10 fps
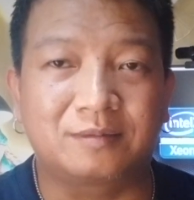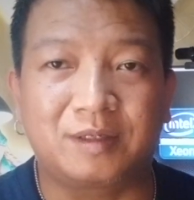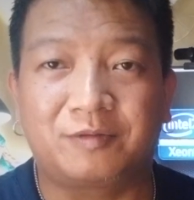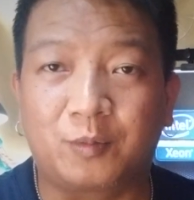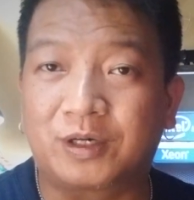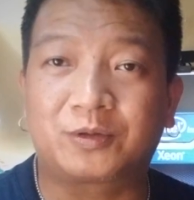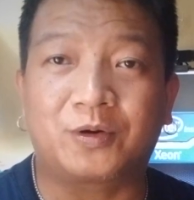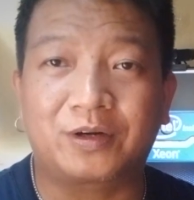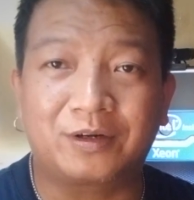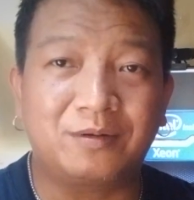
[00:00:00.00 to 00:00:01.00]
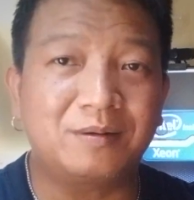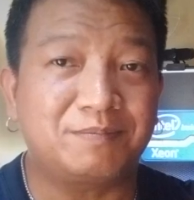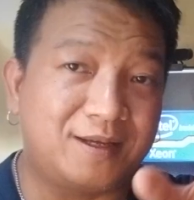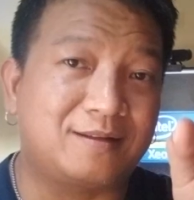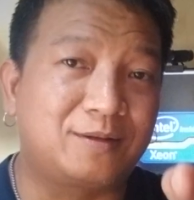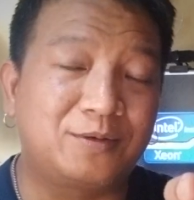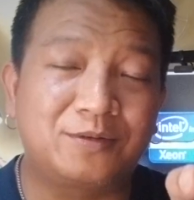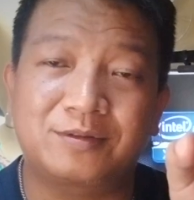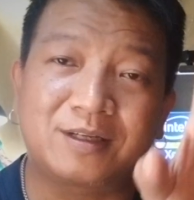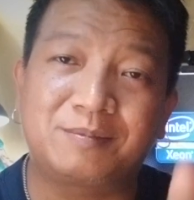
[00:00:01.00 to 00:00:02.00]
If you want to order one, please
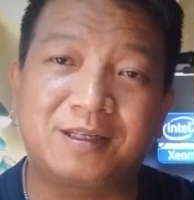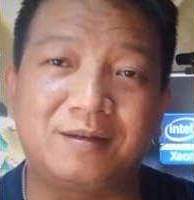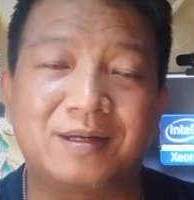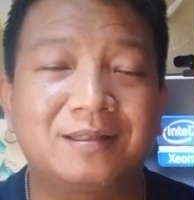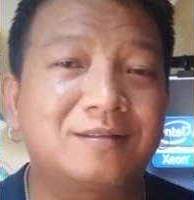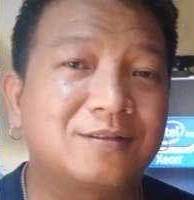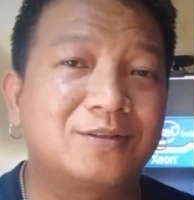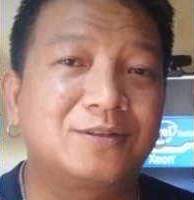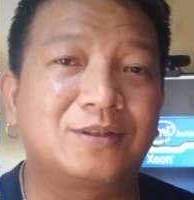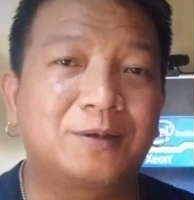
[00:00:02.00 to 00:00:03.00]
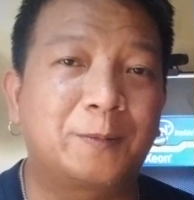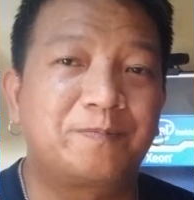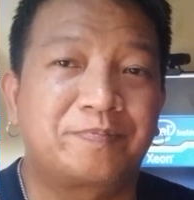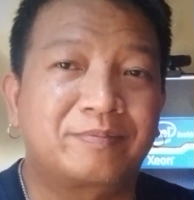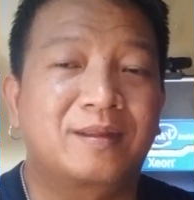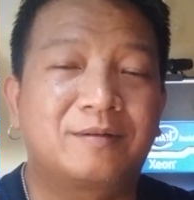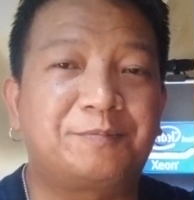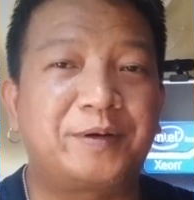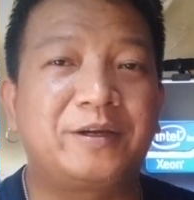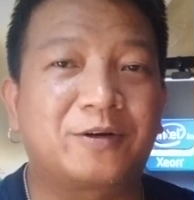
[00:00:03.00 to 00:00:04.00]
do send me an email. So
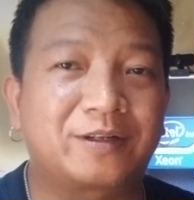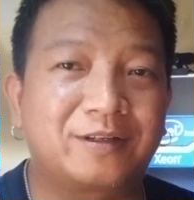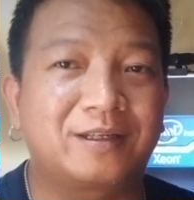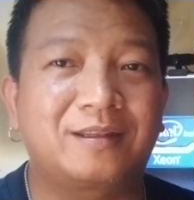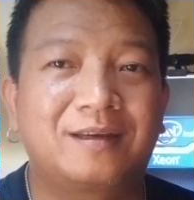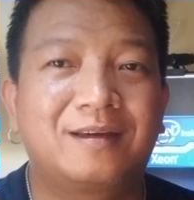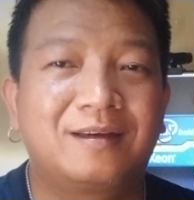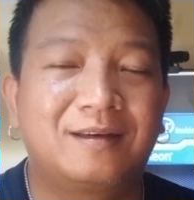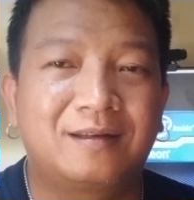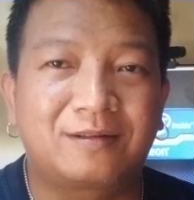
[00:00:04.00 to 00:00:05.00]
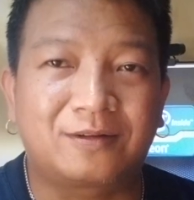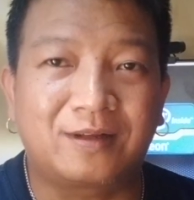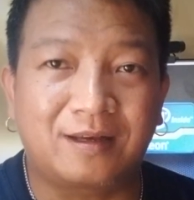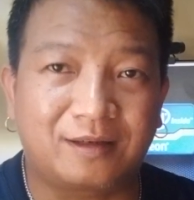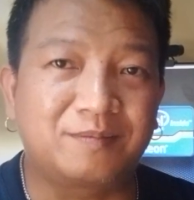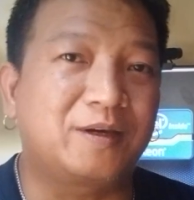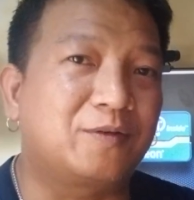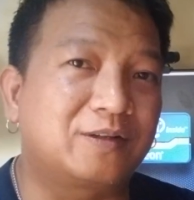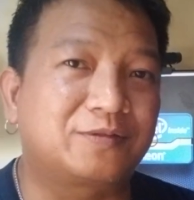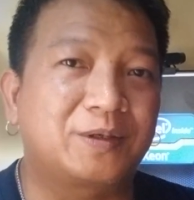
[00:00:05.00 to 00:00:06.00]
pre-order it so that I can make
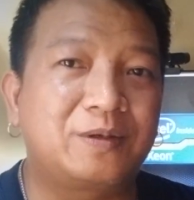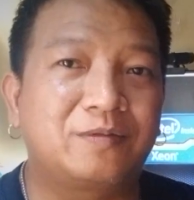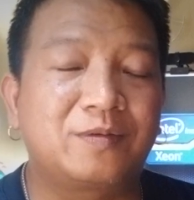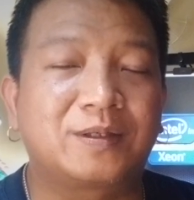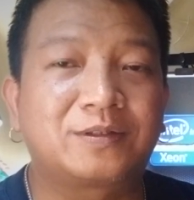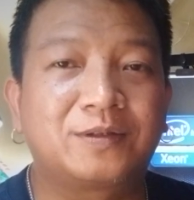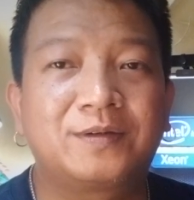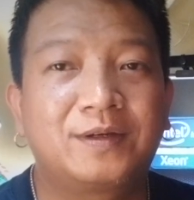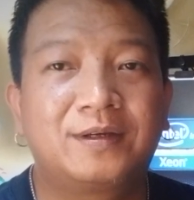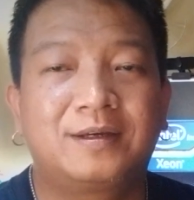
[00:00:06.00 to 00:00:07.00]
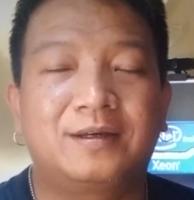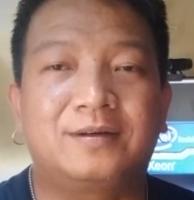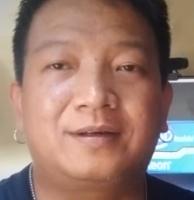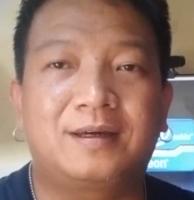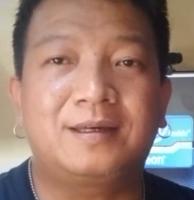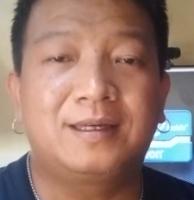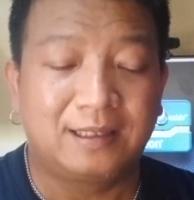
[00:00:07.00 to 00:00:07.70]
one for you if you want to. Okay.